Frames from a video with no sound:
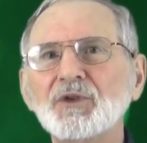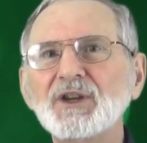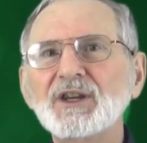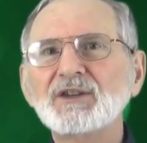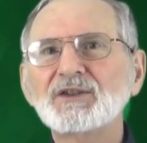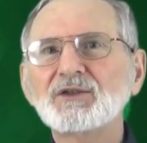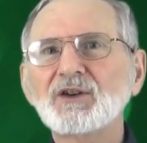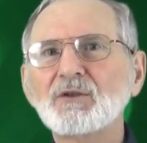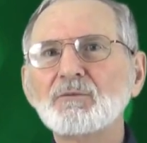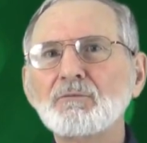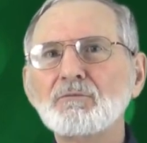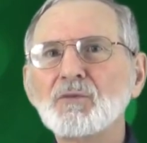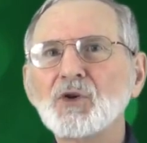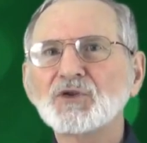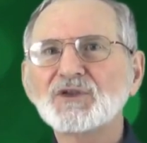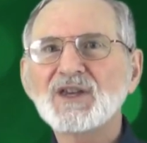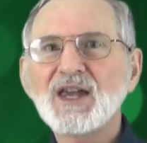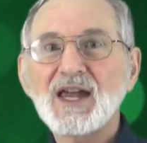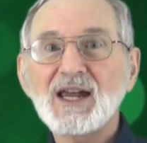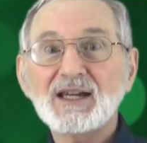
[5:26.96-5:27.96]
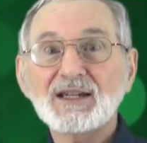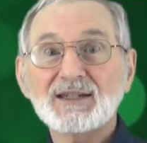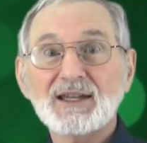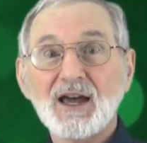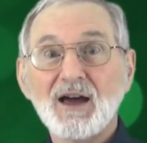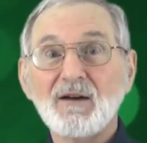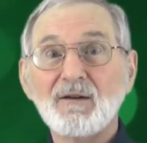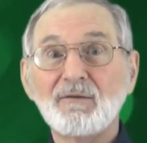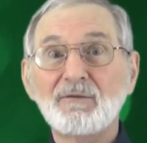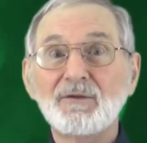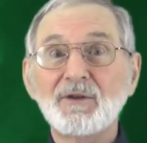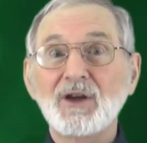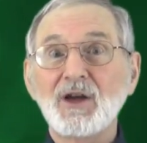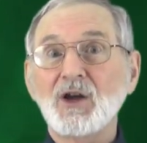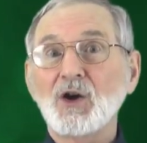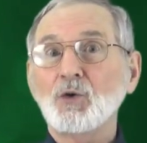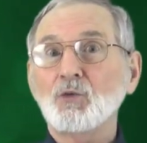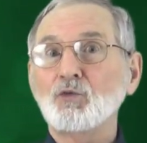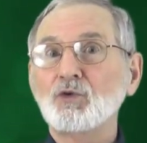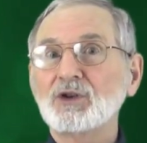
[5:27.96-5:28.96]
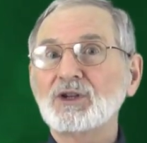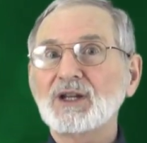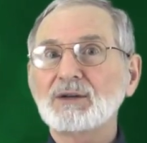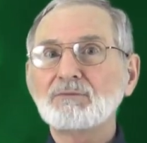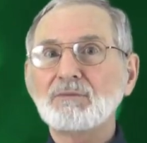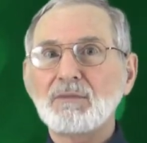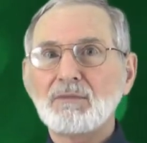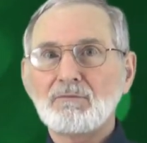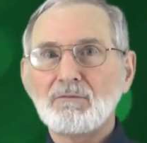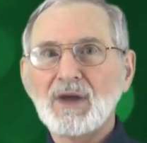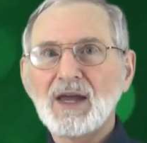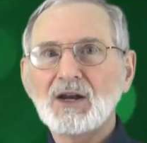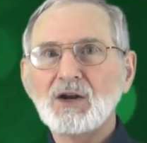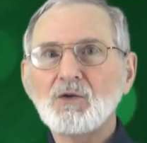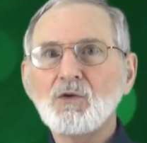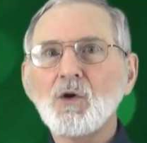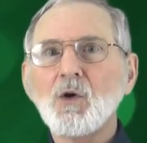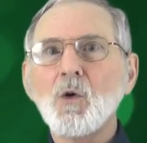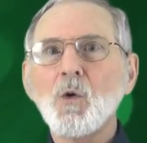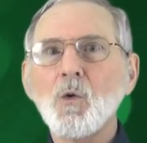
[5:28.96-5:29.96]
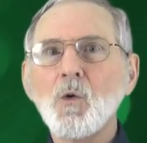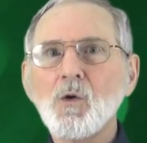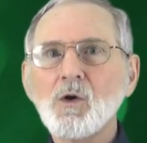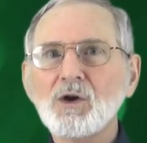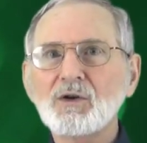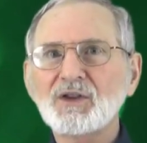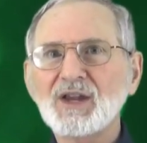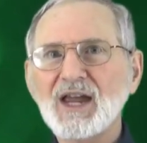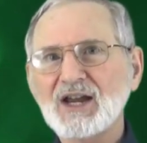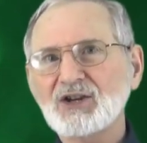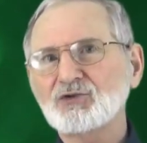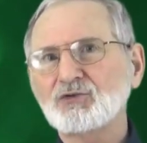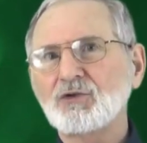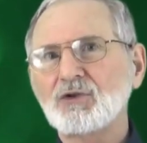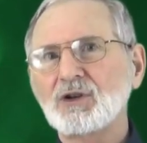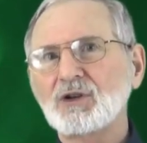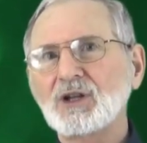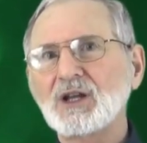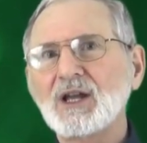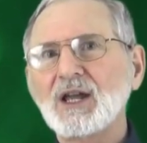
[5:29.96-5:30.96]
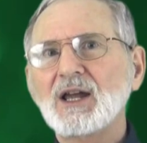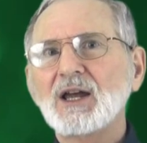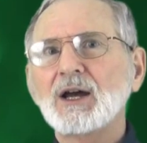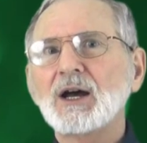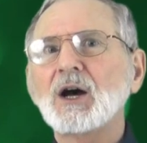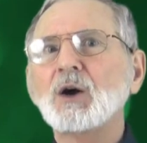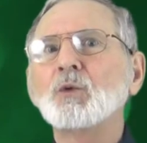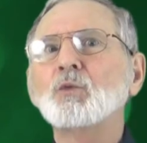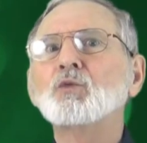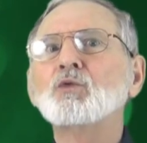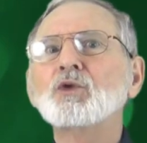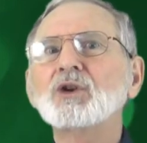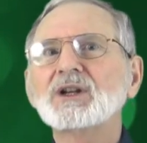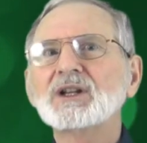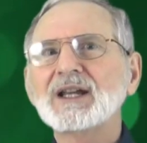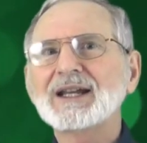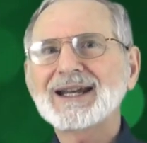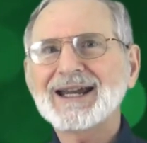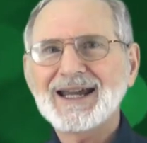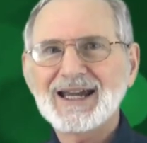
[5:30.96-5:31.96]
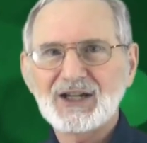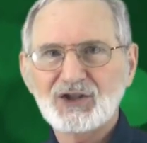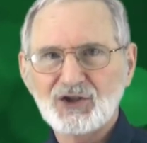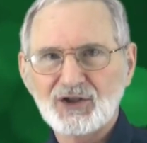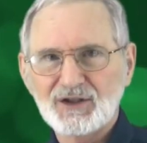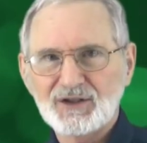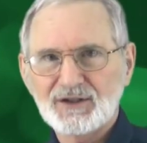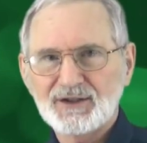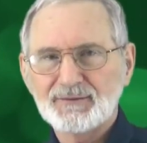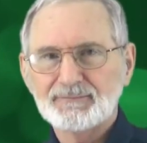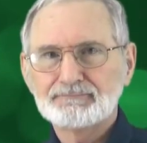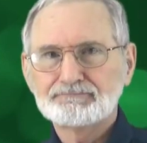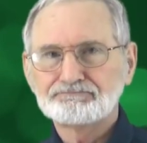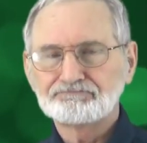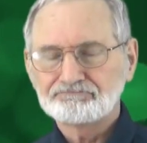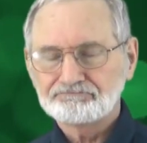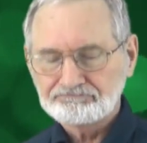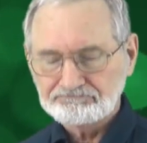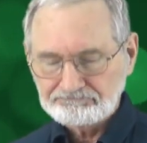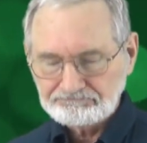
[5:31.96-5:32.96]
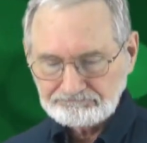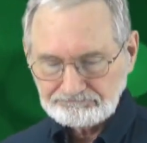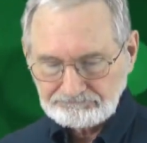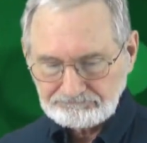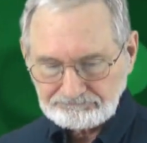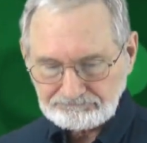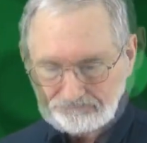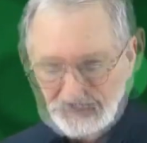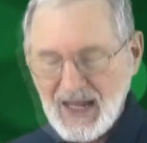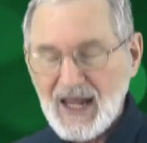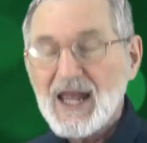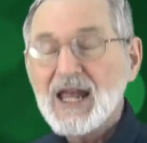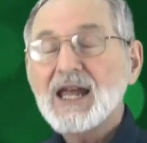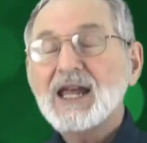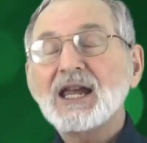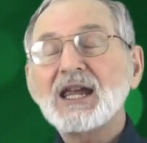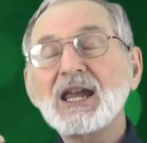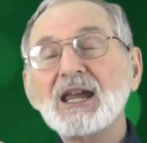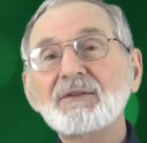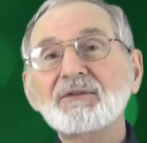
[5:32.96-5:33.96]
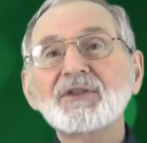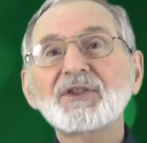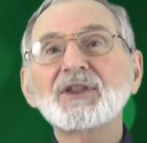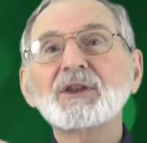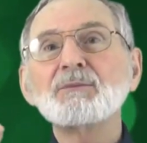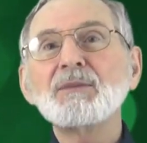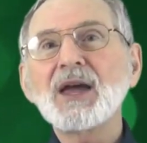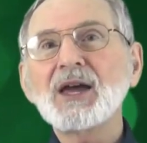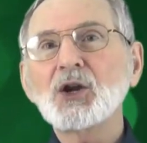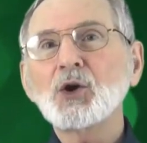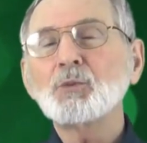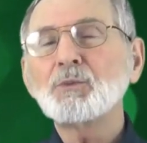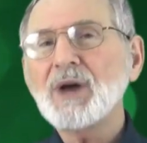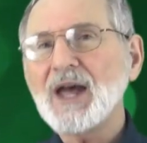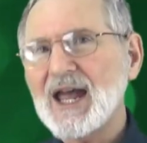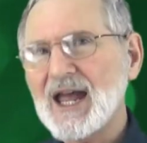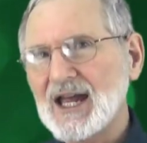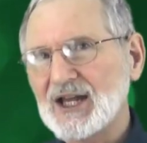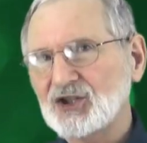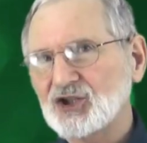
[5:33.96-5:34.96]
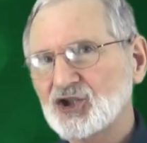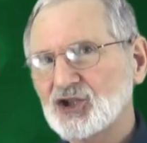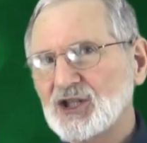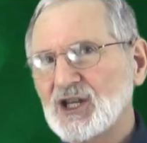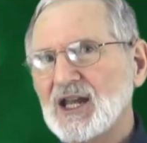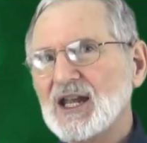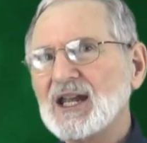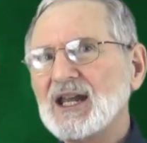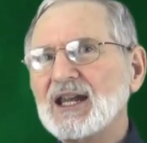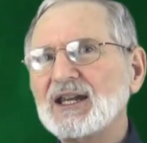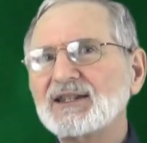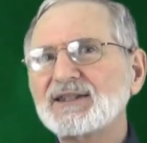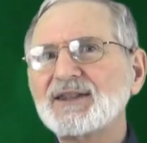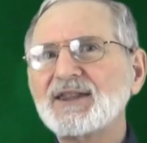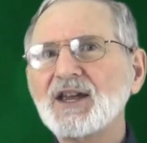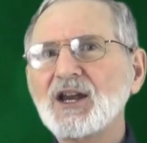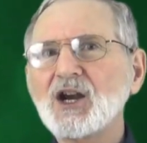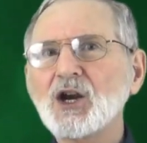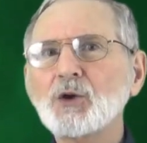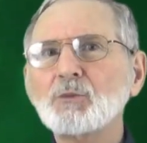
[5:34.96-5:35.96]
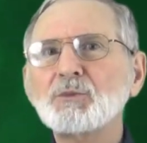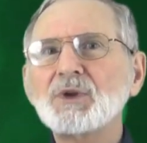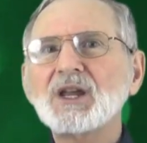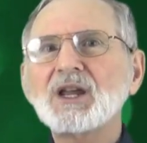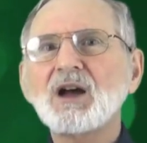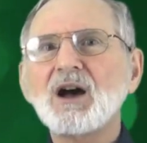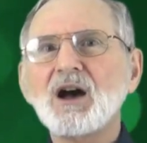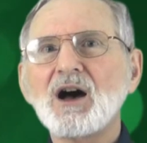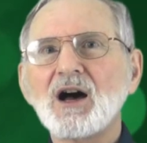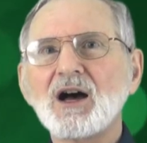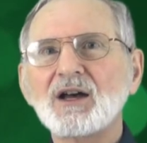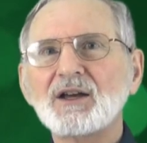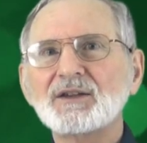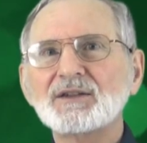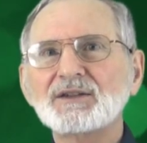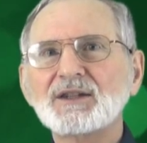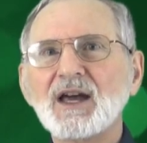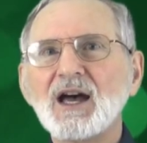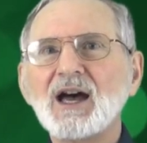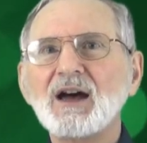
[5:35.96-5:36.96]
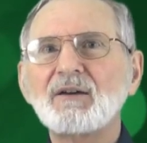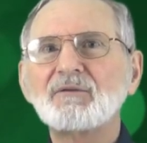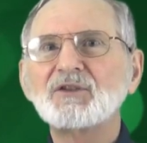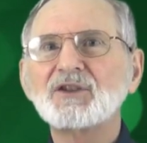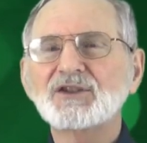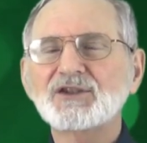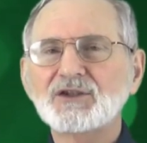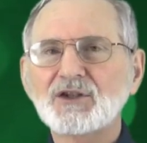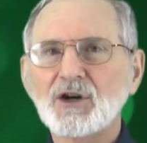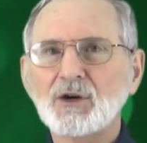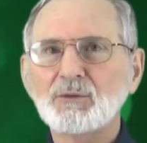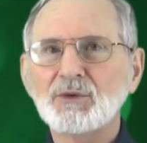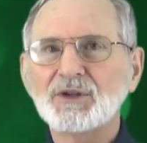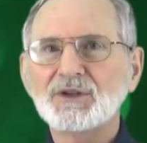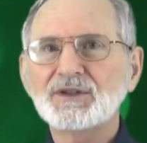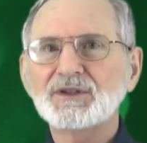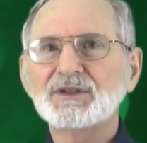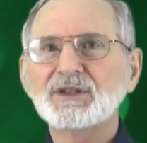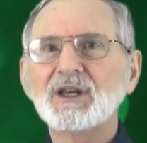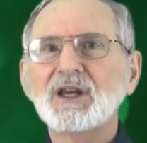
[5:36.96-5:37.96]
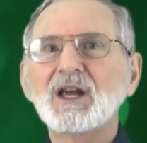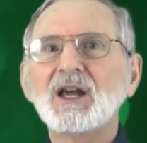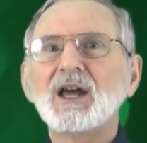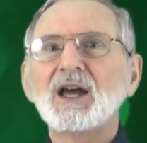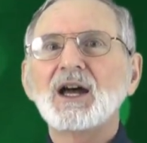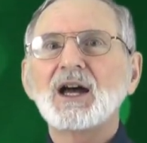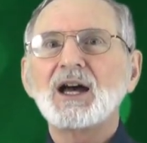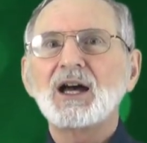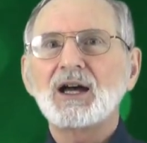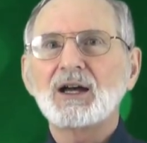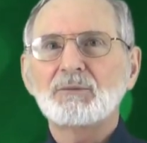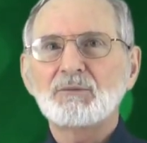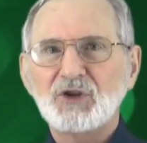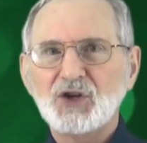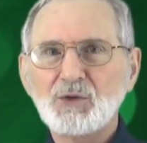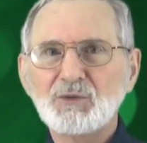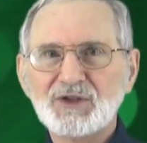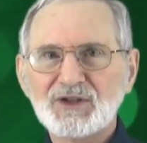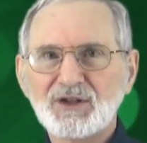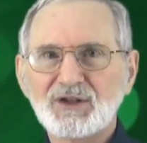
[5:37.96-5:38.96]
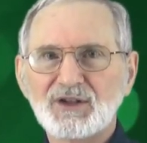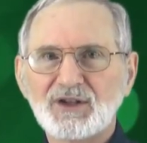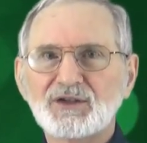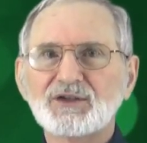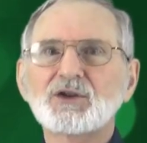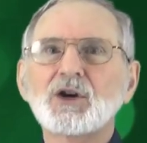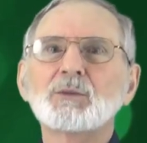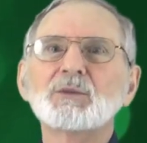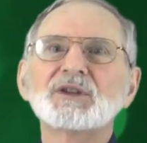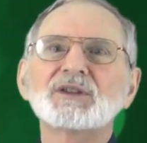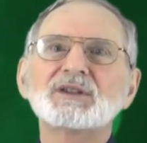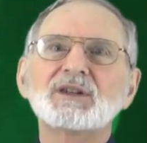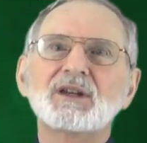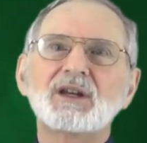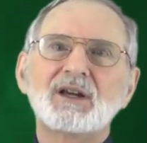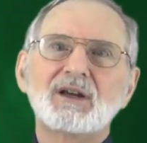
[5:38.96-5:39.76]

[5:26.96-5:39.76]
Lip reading: sort of mosaics of woodland meadow or the actual woodland edges. If the meadow patch is there because of disturbance, human disturbance,